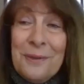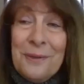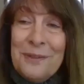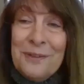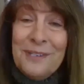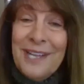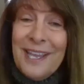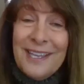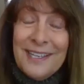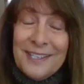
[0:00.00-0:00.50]
no,
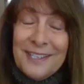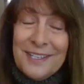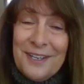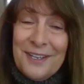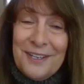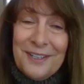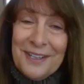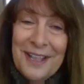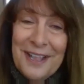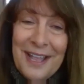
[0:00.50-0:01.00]
they're not at
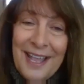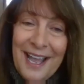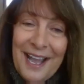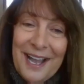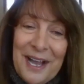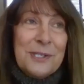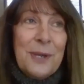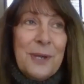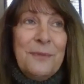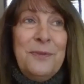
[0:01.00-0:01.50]
all.
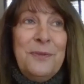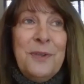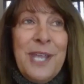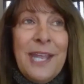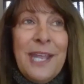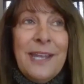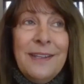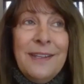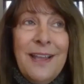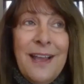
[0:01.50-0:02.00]
So if you
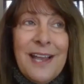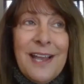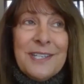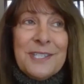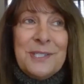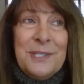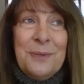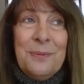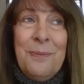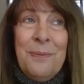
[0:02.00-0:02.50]
get
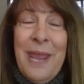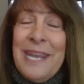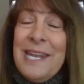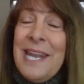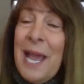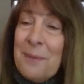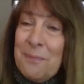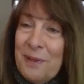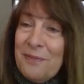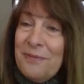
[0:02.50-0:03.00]
lost, you may
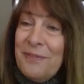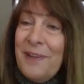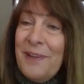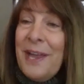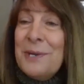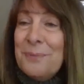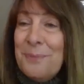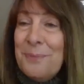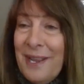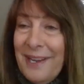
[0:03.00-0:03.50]
not be
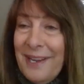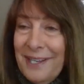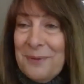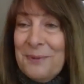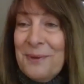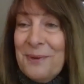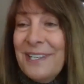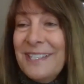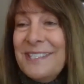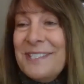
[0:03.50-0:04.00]
found by
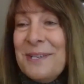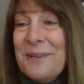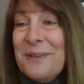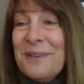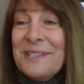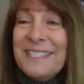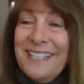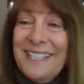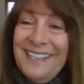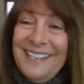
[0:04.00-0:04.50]
anyone. So
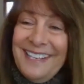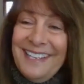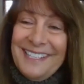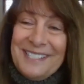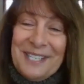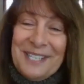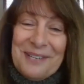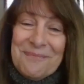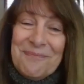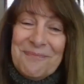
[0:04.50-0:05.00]
it's
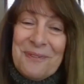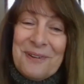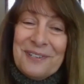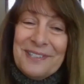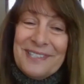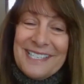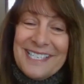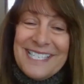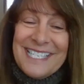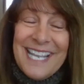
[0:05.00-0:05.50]

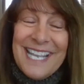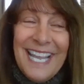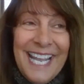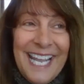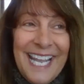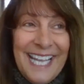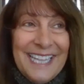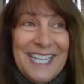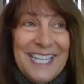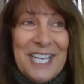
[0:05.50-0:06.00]
important
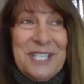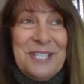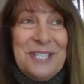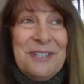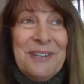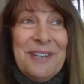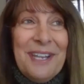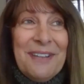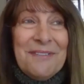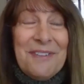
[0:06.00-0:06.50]
that
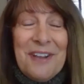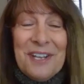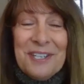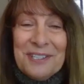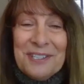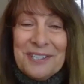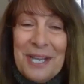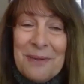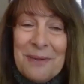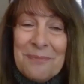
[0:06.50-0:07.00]
you have all
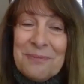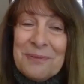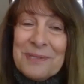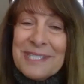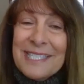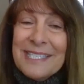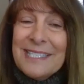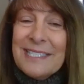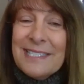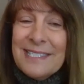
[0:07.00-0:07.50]
your
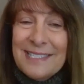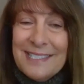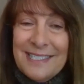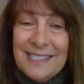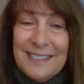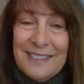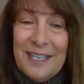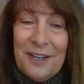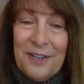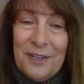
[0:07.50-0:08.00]
compasses
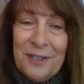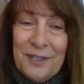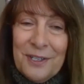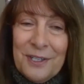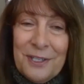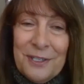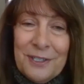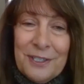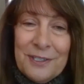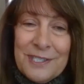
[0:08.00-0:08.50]
and
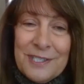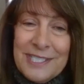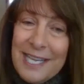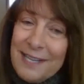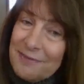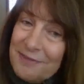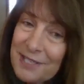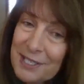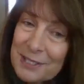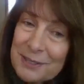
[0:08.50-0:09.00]
all your
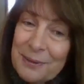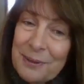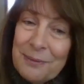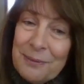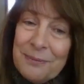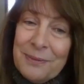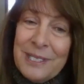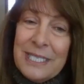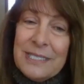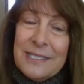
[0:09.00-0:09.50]
safety
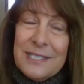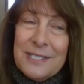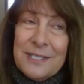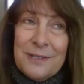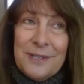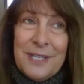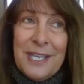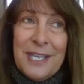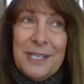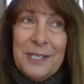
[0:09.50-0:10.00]
equipment
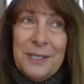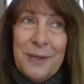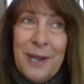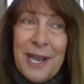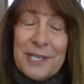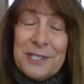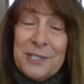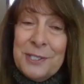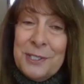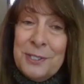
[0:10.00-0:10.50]
so that you
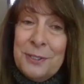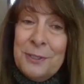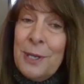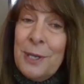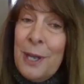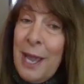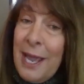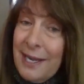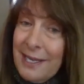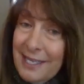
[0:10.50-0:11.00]
actually do
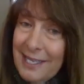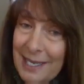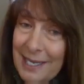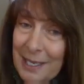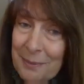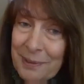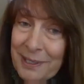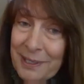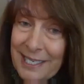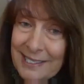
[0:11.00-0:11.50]
know how to get
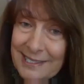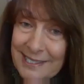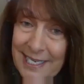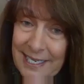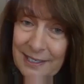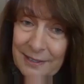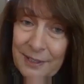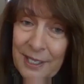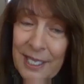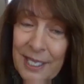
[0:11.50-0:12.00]
up and get
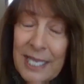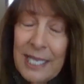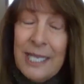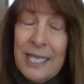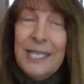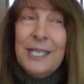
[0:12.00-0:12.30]
down.